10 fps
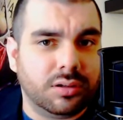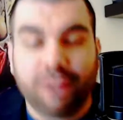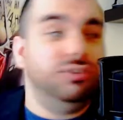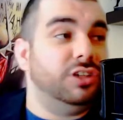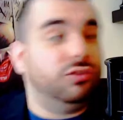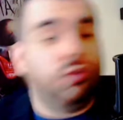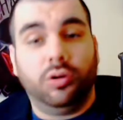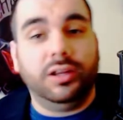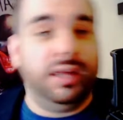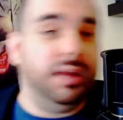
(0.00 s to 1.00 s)
I suggest
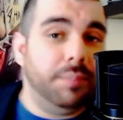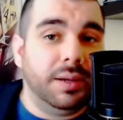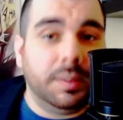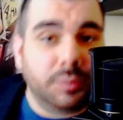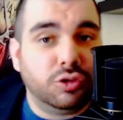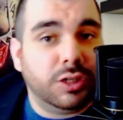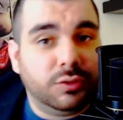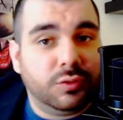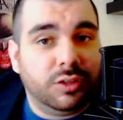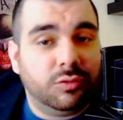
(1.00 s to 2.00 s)
going in and picking up the
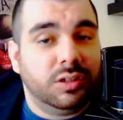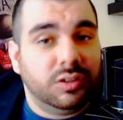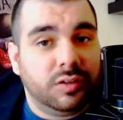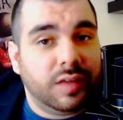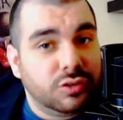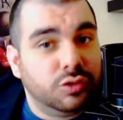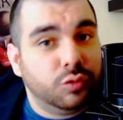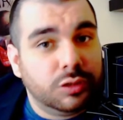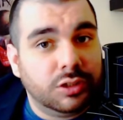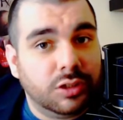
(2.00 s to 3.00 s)
trades for this one, because it's actually
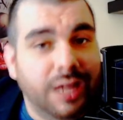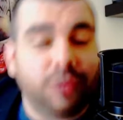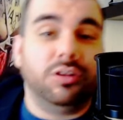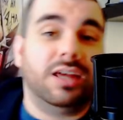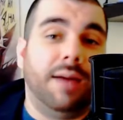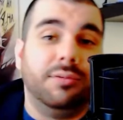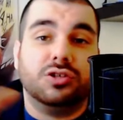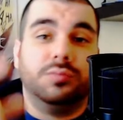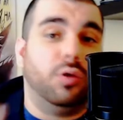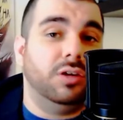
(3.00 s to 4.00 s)
really good. I know the comic
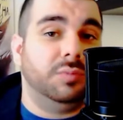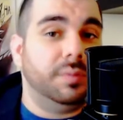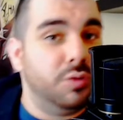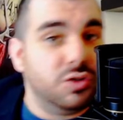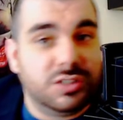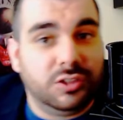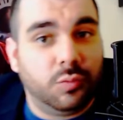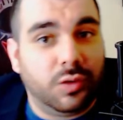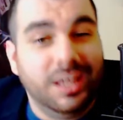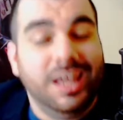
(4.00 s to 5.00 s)
Jabroni's been pushing this one,